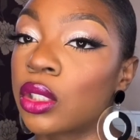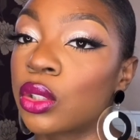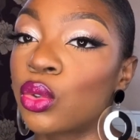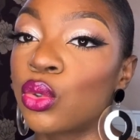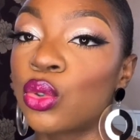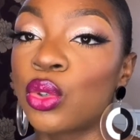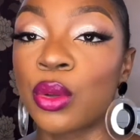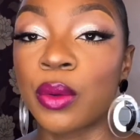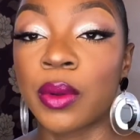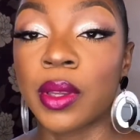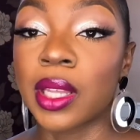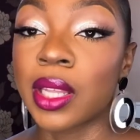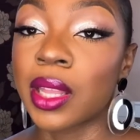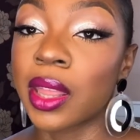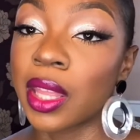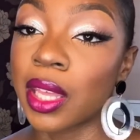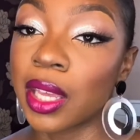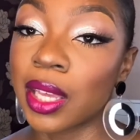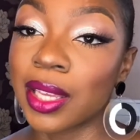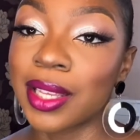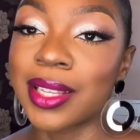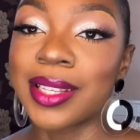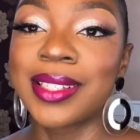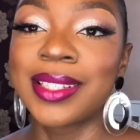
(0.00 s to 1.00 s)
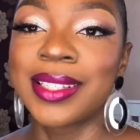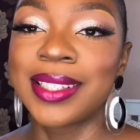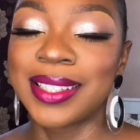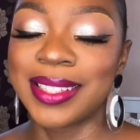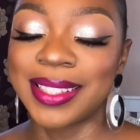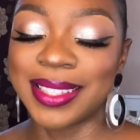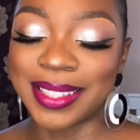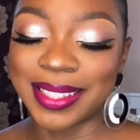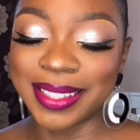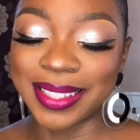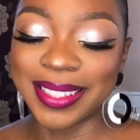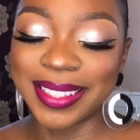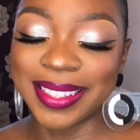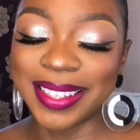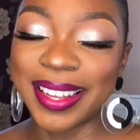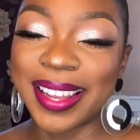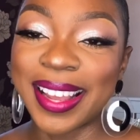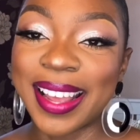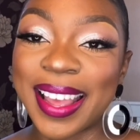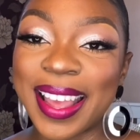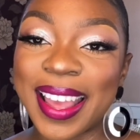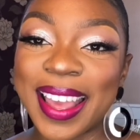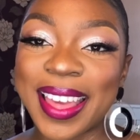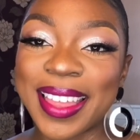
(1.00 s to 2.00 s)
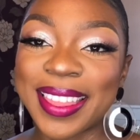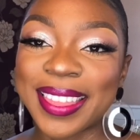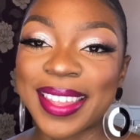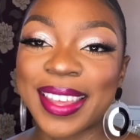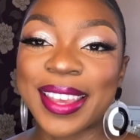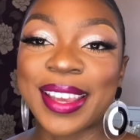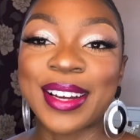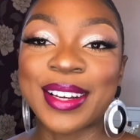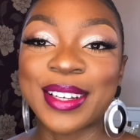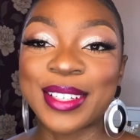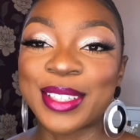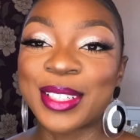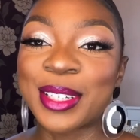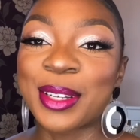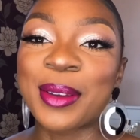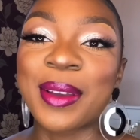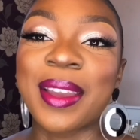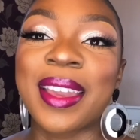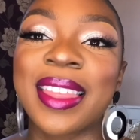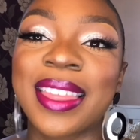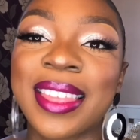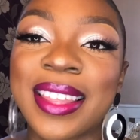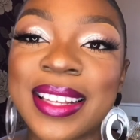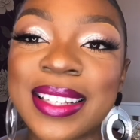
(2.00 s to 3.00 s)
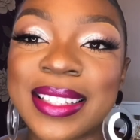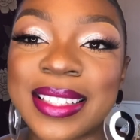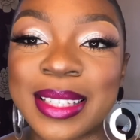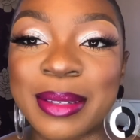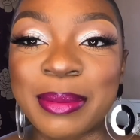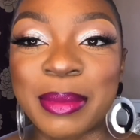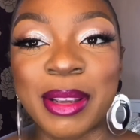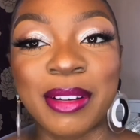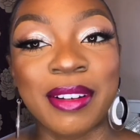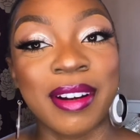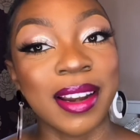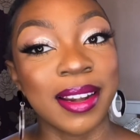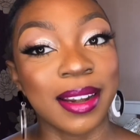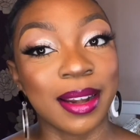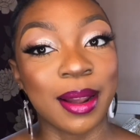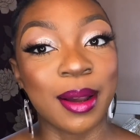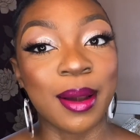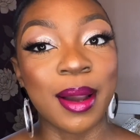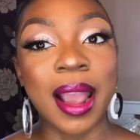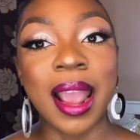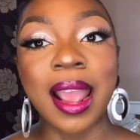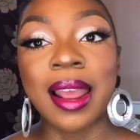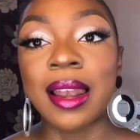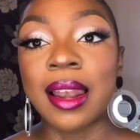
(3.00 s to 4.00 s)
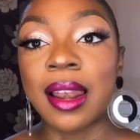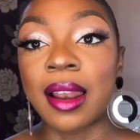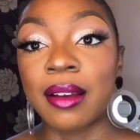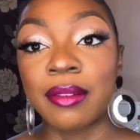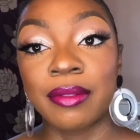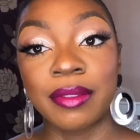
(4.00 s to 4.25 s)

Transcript: doing things. They are doing things to me right now. I love